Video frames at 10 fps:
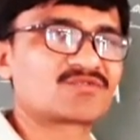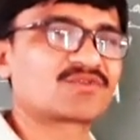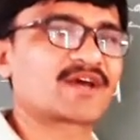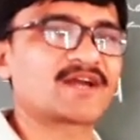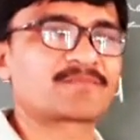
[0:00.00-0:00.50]

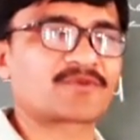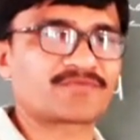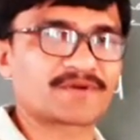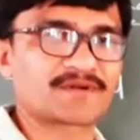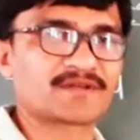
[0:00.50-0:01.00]
get
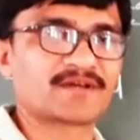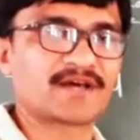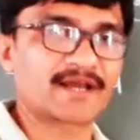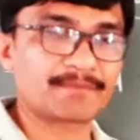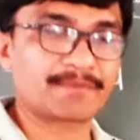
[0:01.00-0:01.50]
profit.
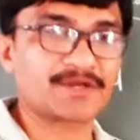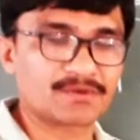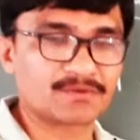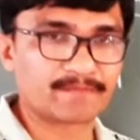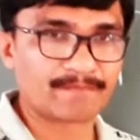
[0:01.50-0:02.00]
I repeat
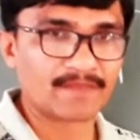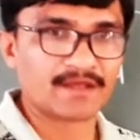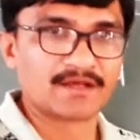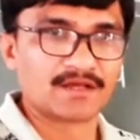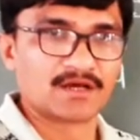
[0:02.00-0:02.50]
you,
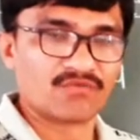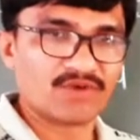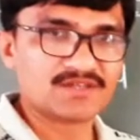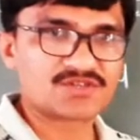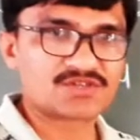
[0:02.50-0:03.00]

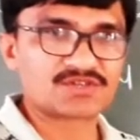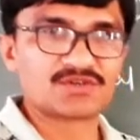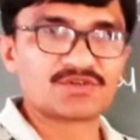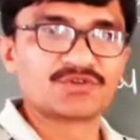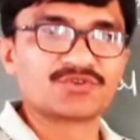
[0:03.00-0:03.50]
once
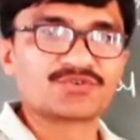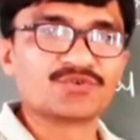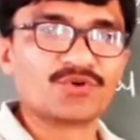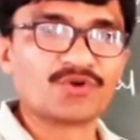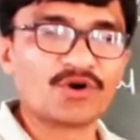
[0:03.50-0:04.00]

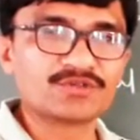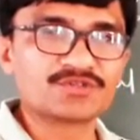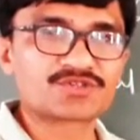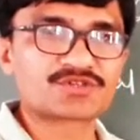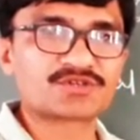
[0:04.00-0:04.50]
you
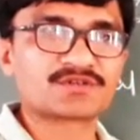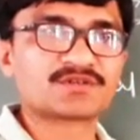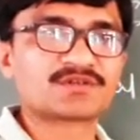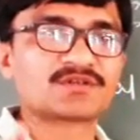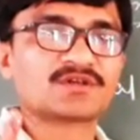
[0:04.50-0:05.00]
launch
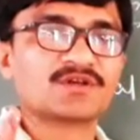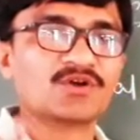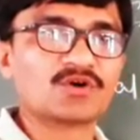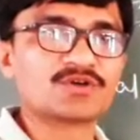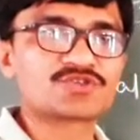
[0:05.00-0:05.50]

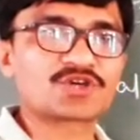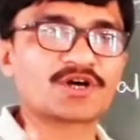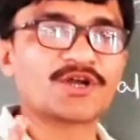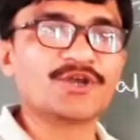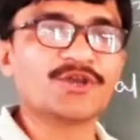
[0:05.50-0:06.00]
launch
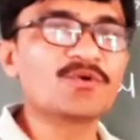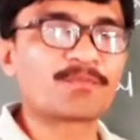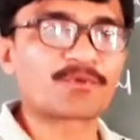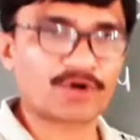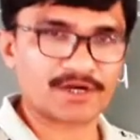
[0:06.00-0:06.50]
a
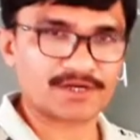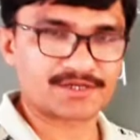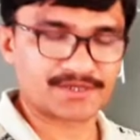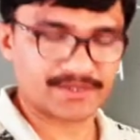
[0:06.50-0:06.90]
new product,